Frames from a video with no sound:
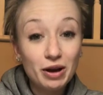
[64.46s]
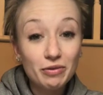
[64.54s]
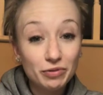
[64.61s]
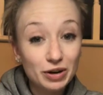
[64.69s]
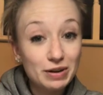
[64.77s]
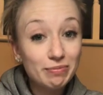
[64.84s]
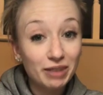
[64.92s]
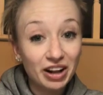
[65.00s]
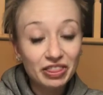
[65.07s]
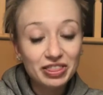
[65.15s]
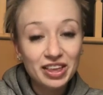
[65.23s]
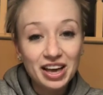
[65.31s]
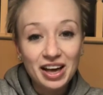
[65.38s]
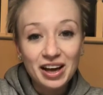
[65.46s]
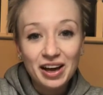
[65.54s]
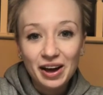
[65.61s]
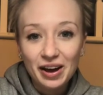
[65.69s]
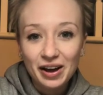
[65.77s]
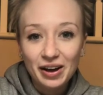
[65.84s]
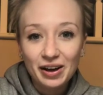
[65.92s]
free month
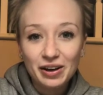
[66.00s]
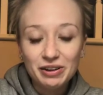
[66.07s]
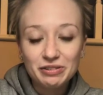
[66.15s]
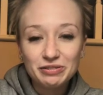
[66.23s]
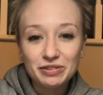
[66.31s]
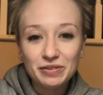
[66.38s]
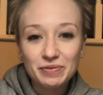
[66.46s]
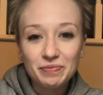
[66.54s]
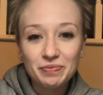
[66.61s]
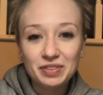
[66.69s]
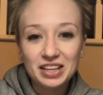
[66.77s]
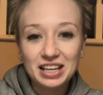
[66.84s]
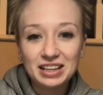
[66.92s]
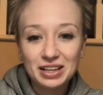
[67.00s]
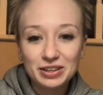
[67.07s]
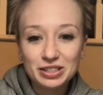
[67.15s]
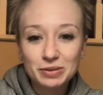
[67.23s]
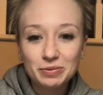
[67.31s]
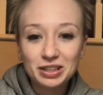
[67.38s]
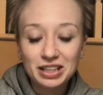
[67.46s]
of the
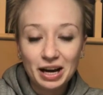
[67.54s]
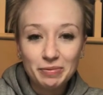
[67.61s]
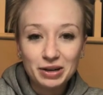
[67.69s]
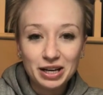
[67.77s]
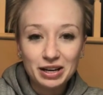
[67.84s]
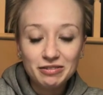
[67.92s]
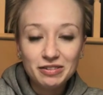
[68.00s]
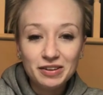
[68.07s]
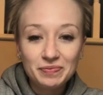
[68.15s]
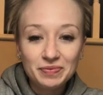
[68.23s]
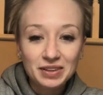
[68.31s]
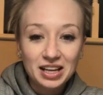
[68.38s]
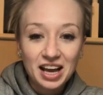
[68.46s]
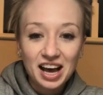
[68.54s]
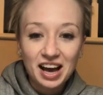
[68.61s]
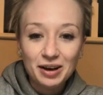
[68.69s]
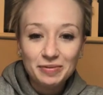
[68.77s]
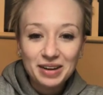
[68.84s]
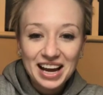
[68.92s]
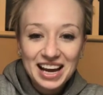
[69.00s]
Leadership Collaborative.
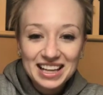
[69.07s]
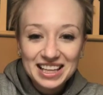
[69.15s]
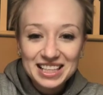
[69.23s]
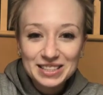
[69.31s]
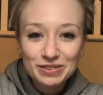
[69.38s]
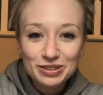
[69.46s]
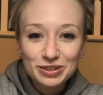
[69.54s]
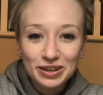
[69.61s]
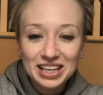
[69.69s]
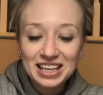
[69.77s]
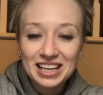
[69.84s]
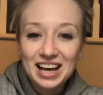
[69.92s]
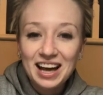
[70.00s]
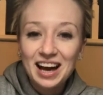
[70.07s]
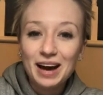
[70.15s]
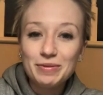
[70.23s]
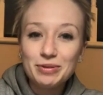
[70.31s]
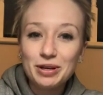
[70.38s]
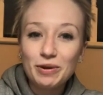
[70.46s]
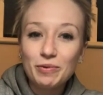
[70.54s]
Hey, thanks for joining. I'm
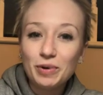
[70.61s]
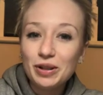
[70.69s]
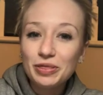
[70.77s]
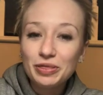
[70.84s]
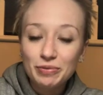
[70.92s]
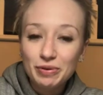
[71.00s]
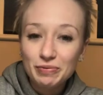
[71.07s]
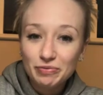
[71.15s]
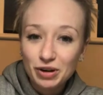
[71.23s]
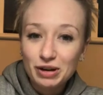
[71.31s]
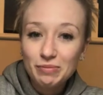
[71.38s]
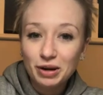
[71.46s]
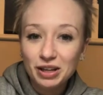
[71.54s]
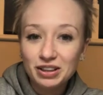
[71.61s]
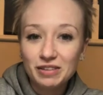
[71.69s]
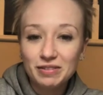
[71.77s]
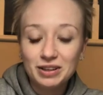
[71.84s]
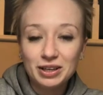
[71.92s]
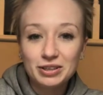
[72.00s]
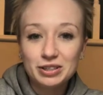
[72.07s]
doing one free month of the
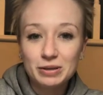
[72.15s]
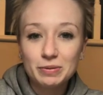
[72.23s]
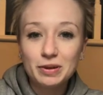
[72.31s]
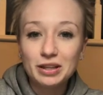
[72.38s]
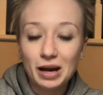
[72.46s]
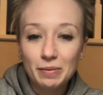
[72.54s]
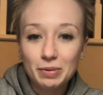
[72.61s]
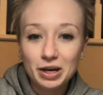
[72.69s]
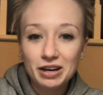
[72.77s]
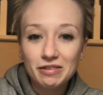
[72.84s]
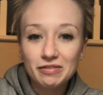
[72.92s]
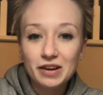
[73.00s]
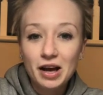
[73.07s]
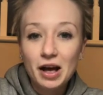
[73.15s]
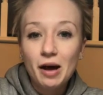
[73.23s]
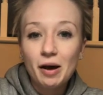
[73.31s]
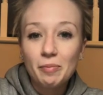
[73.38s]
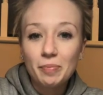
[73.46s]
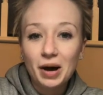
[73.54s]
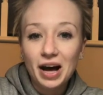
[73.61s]
Leadership Collaborative
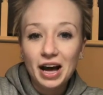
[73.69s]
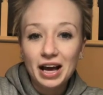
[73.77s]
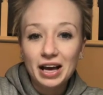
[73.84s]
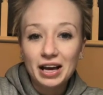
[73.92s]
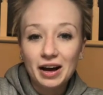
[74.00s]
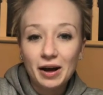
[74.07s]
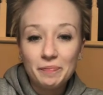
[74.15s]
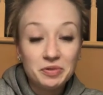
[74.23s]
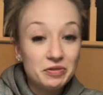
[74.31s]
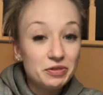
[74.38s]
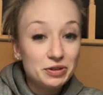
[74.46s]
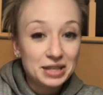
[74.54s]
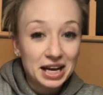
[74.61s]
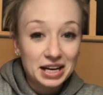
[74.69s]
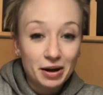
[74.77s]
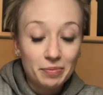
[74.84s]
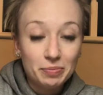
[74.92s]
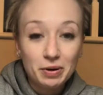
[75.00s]
by if you sign up